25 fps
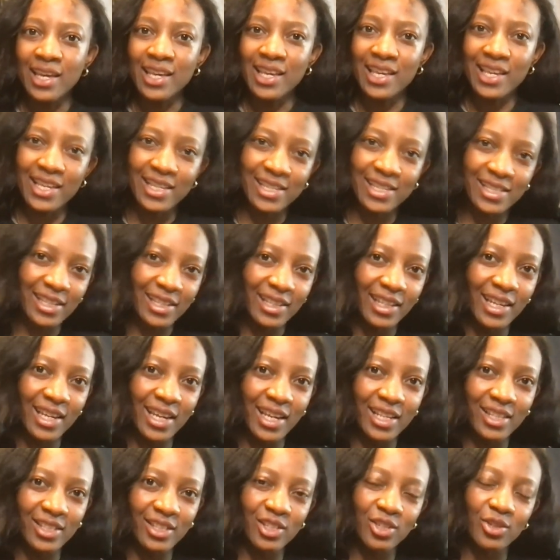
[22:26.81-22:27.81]
easily
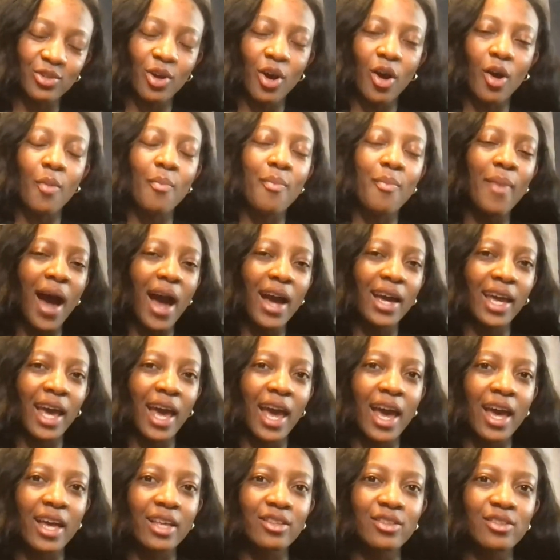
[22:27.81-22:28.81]
into our back
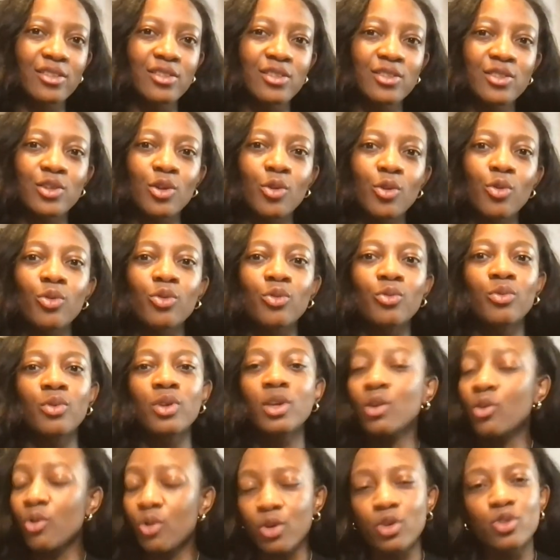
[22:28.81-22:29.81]
end, so
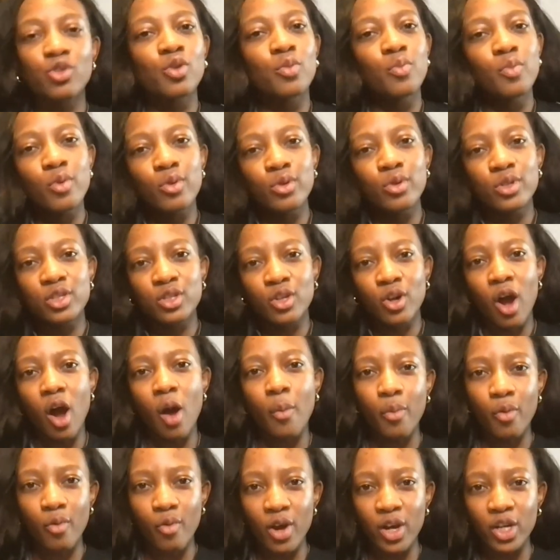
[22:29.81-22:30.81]
in order to boost their
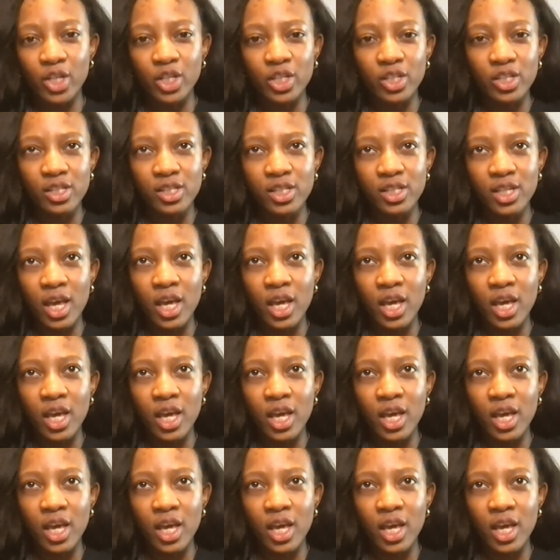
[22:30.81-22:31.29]
operations,